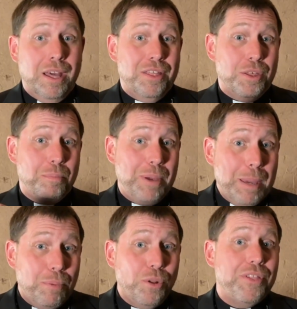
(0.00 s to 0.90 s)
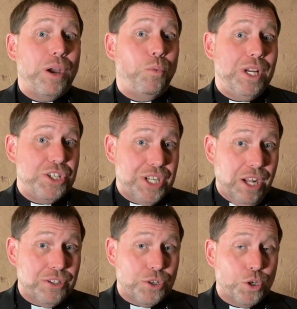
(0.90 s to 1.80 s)
The people that we
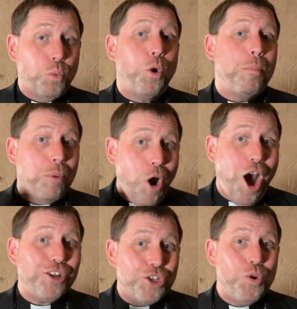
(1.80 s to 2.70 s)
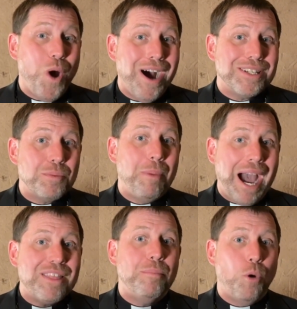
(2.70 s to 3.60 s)
sheltered were brought to us
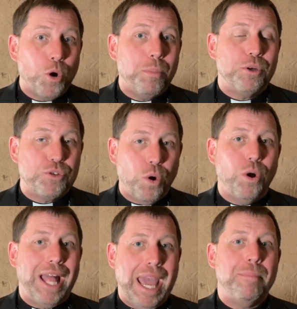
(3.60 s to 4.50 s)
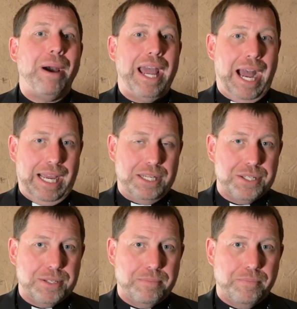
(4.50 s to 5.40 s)
by the Border Patrol and by
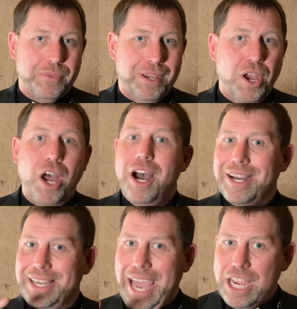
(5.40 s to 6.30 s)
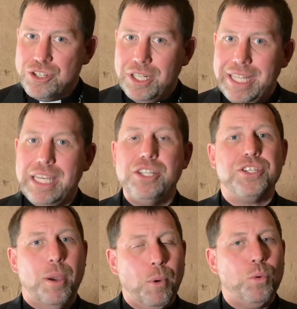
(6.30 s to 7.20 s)
ICE. Occasionally,
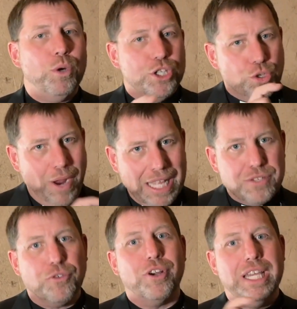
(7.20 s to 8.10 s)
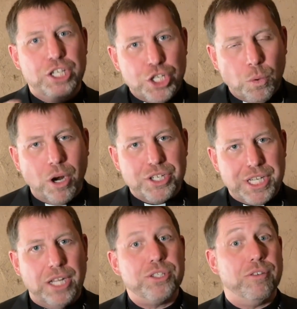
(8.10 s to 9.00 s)
someone would transfer into our
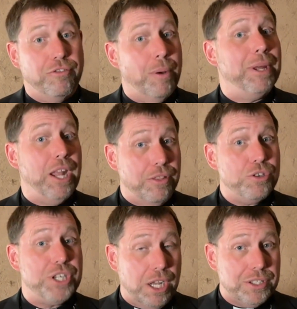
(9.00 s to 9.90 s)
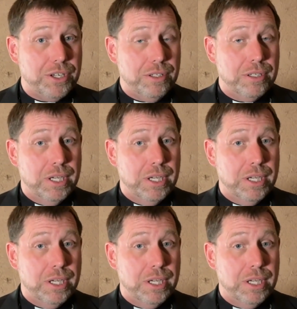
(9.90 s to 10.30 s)
shelter from another shelter.